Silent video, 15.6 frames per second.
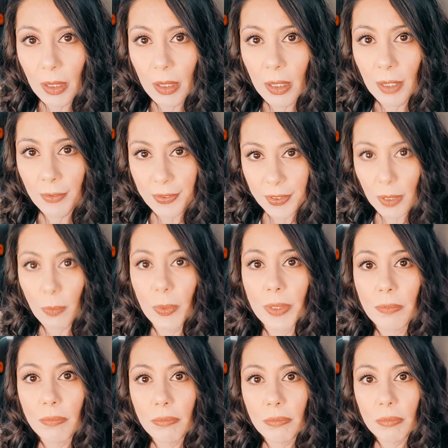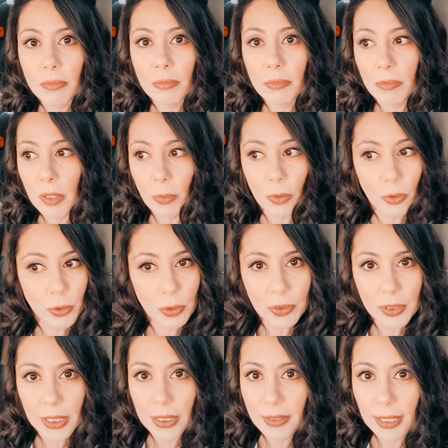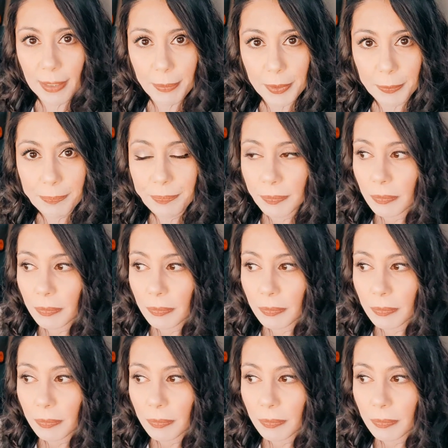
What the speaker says: If someone, and we'll use an example,